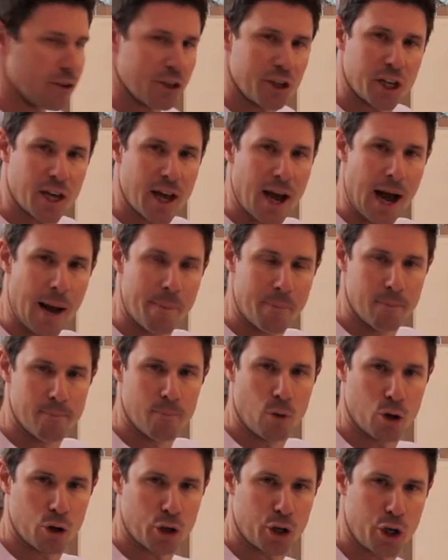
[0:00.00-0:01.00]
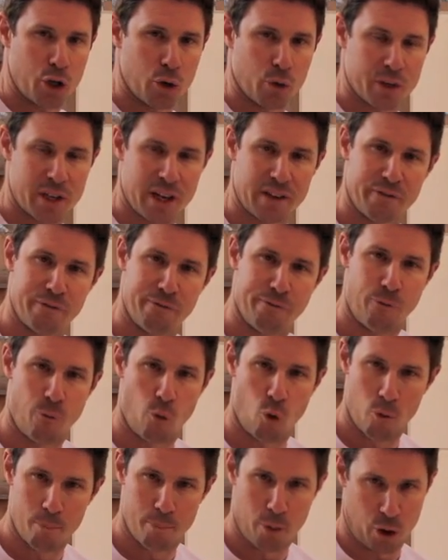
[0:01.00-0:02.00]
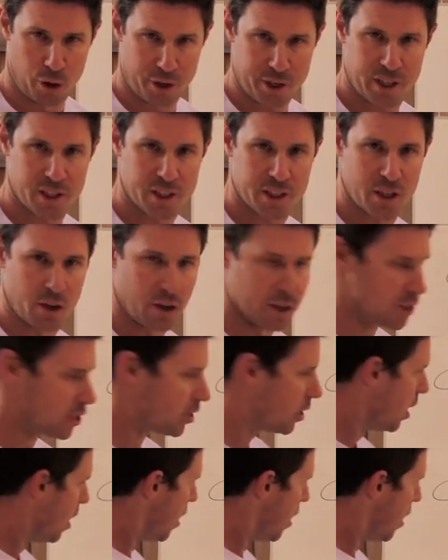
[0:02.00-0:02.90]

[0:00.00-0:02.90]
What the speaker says: these carbon molecules has 4 binding sites.